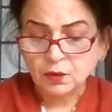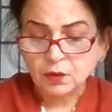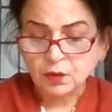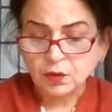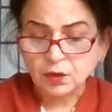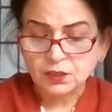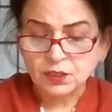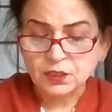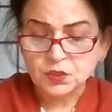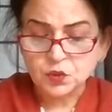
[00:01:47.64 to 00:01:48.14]

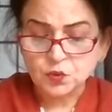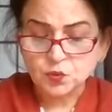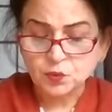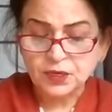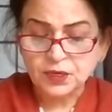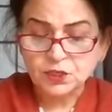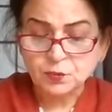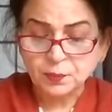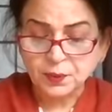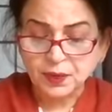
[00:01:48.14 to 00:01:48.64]
on the
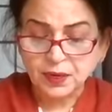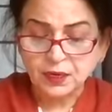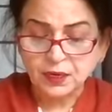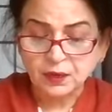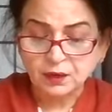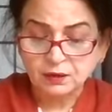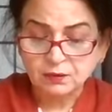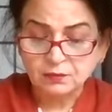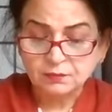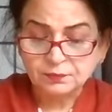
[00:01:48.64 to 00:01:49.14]
sweet
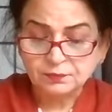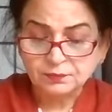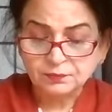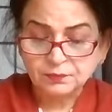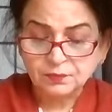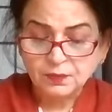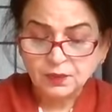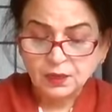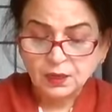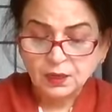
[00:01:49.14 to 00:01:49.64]
pain
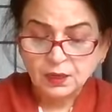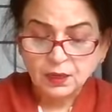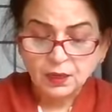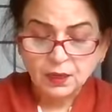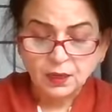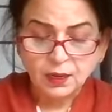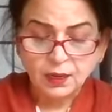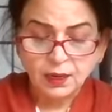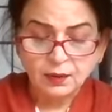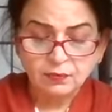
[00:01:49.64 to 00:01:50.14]

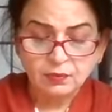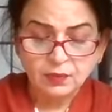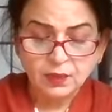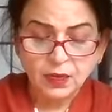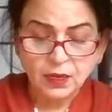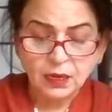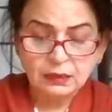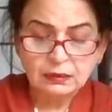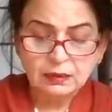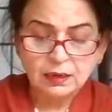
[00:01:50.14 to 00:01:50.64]
and
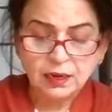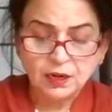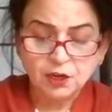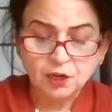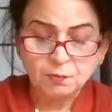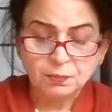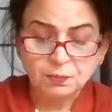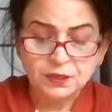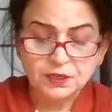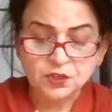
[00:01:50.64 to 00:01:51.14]
the
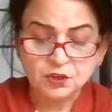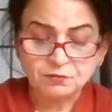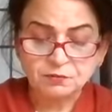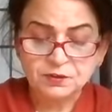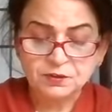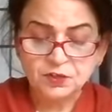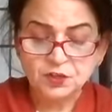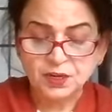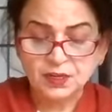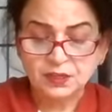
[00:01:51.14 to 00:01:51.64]
uncanny peace of
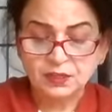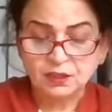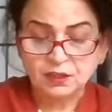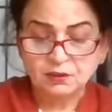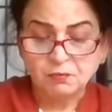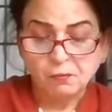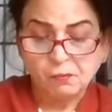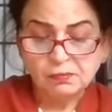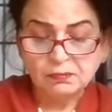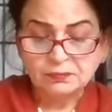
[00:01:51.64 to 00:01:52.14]
his death.
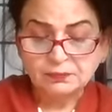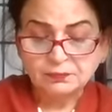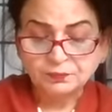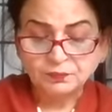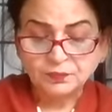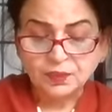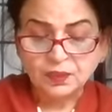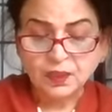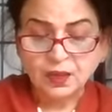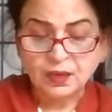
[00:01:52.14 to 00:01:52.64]

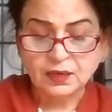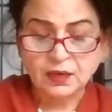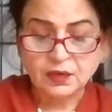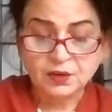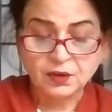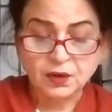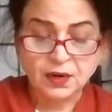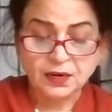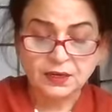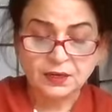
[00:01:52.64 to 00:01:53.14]
Tara
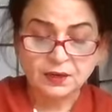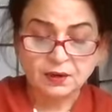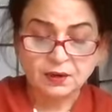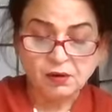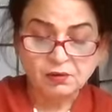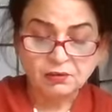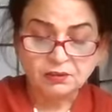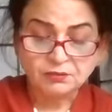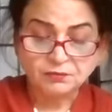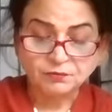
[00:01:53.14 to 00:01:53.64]
cried,
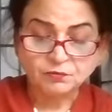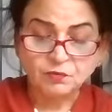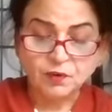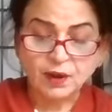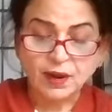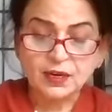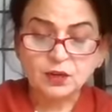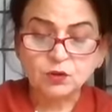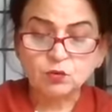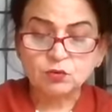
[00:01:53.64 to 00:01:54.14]

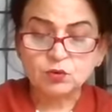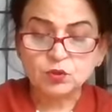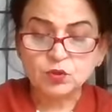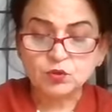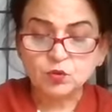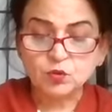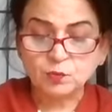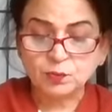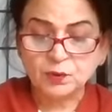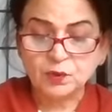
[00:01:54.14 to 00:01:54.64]
why don't
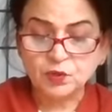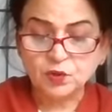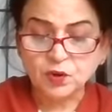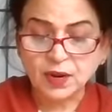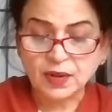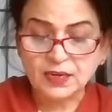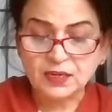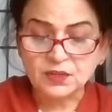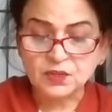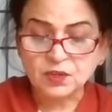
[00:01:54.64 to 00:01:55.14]
you open your
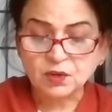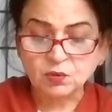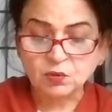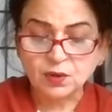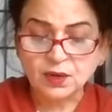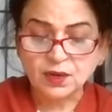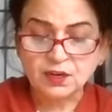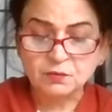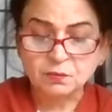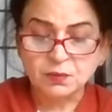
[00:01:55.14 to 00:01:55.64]
eyes and
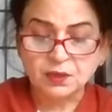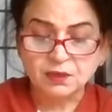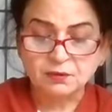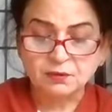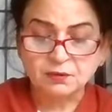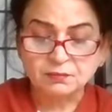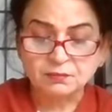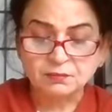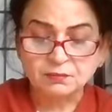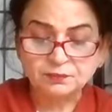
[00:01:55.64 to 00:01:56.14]
look at
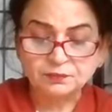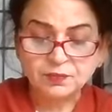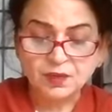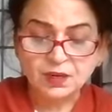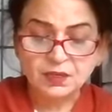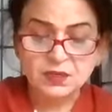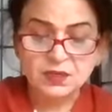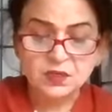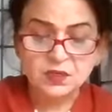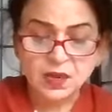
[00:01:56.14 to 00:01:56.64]
me?
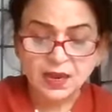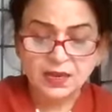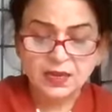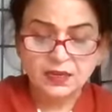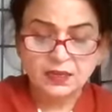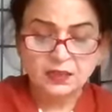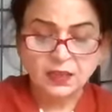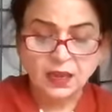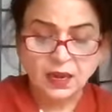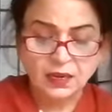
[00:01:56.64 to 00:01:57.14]
It is
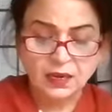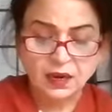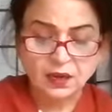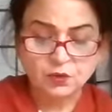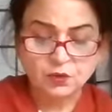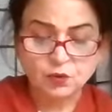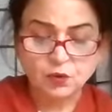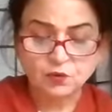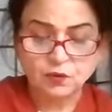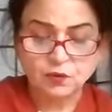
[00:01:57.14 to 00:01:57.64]
I, Tara,
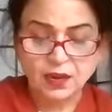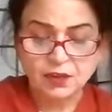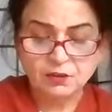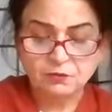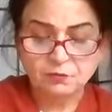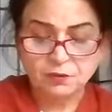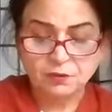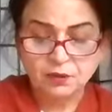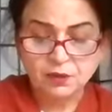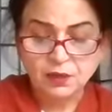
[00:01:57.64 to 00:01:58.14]
your
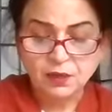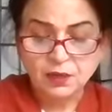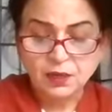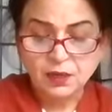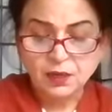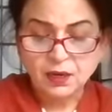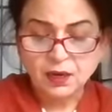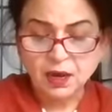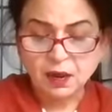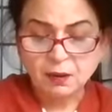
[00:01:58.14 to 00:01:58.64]
wife.
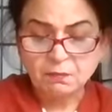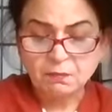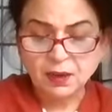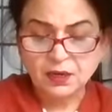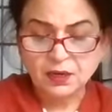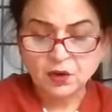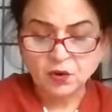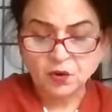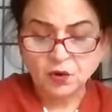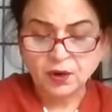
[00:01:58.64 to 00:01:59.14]
Come,
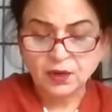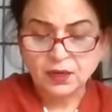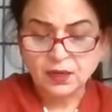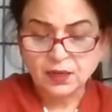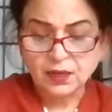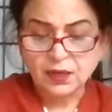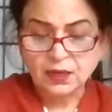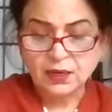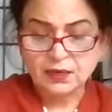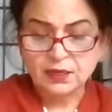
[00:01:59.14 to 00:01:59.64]
my lord,
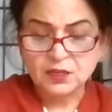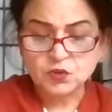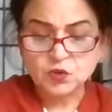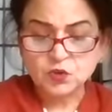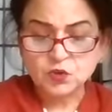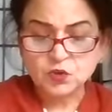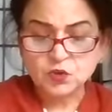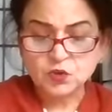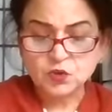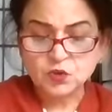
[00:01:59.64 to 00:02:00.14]
let
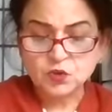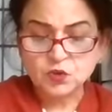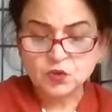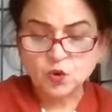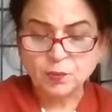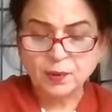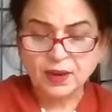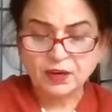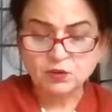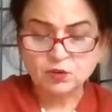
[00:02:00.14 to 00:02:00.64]
us
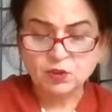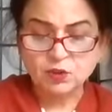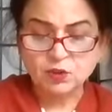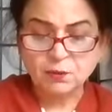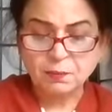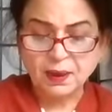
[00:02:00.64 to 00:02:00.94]
go back to the